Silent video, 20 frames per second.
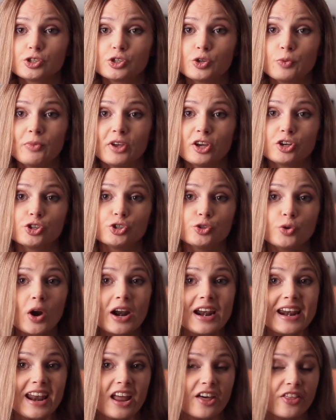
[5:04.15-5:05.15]
to make sure
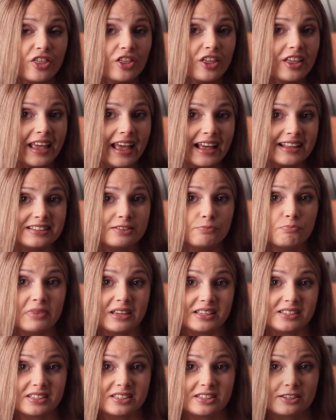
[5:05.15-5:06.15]
nothing gets
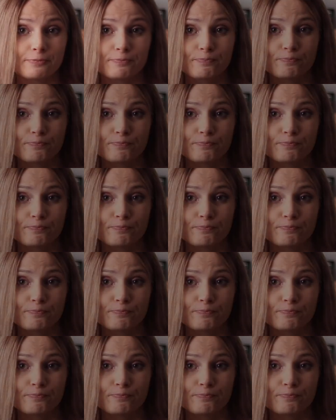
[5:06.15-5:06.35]
missed.